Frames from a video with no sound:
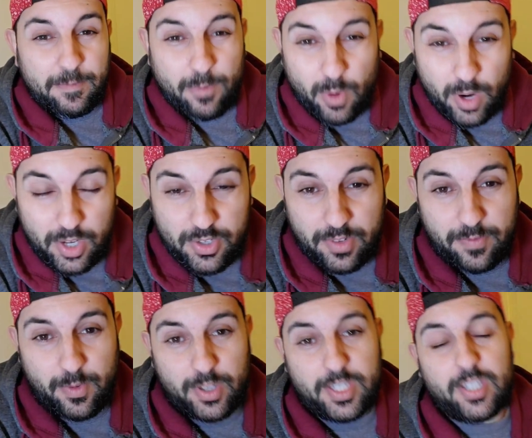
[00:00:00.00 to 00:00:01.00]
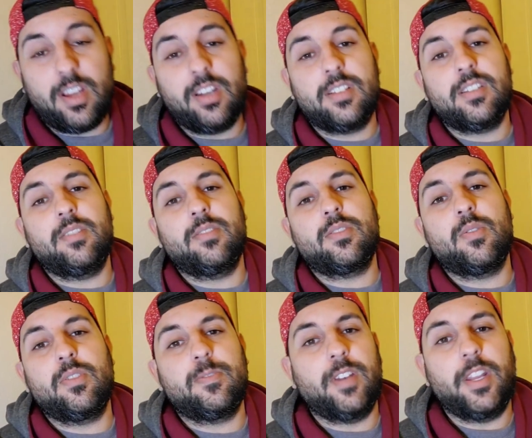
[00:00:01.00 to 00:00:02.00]
$414 and it's
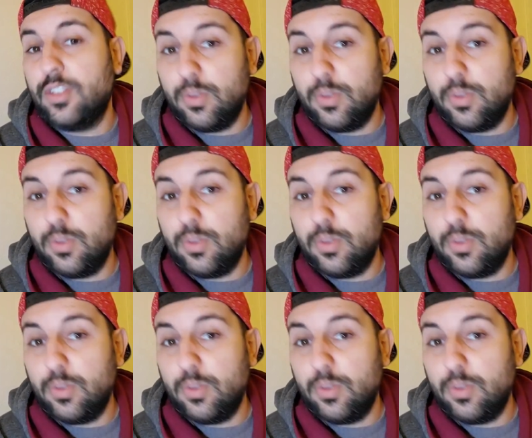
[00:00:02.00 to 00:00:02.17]
going for like